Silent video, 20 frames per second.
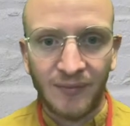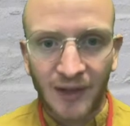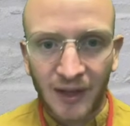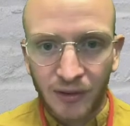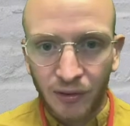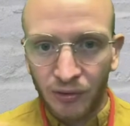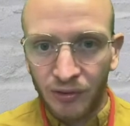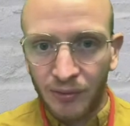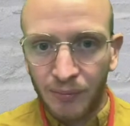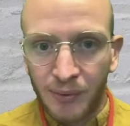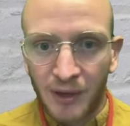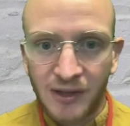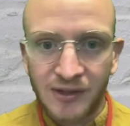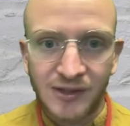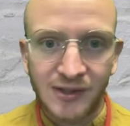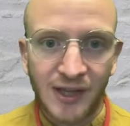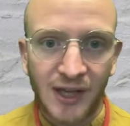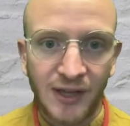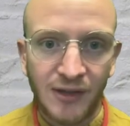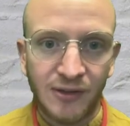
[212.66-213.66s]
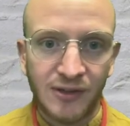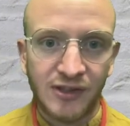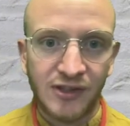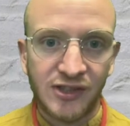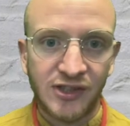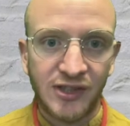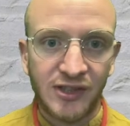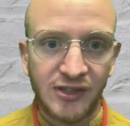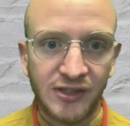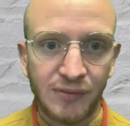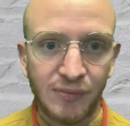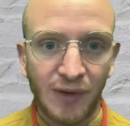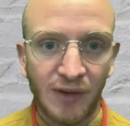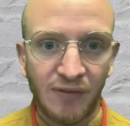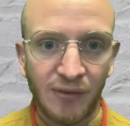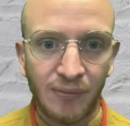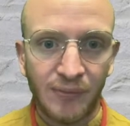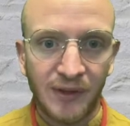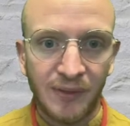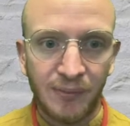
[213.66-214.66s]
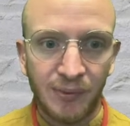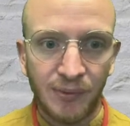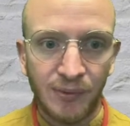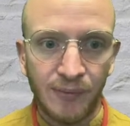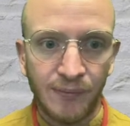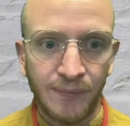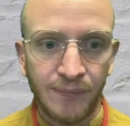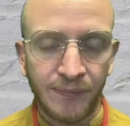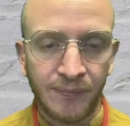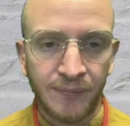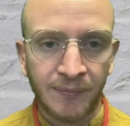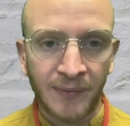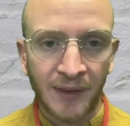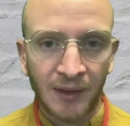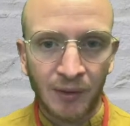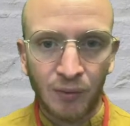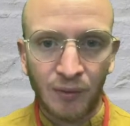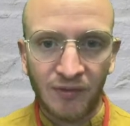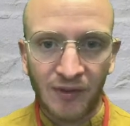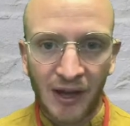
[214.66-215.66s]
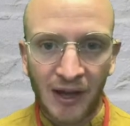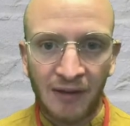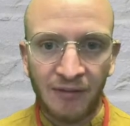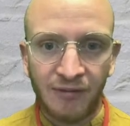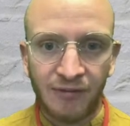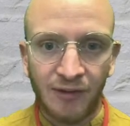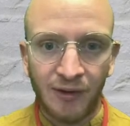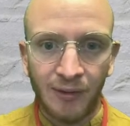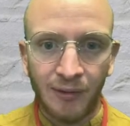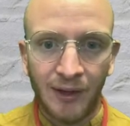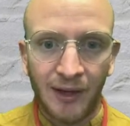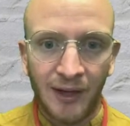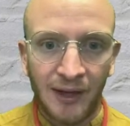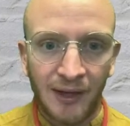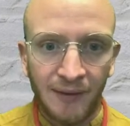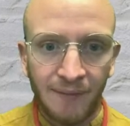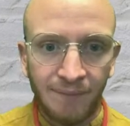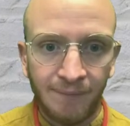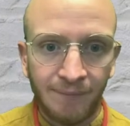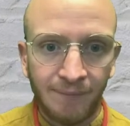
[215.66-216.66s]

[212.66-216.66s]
And on the bus there, you can see some other people with afro hair.